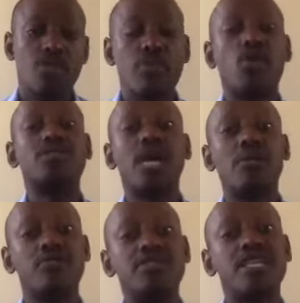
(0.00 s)
Because some
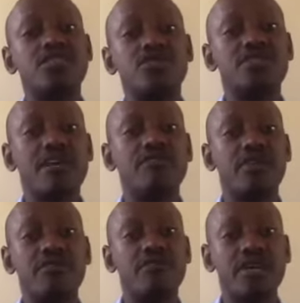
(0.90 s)
of these lessons are
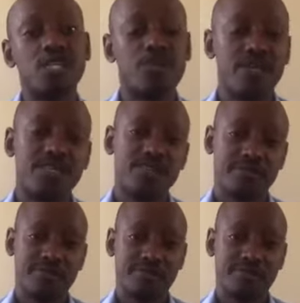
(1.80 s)
very, very expensive.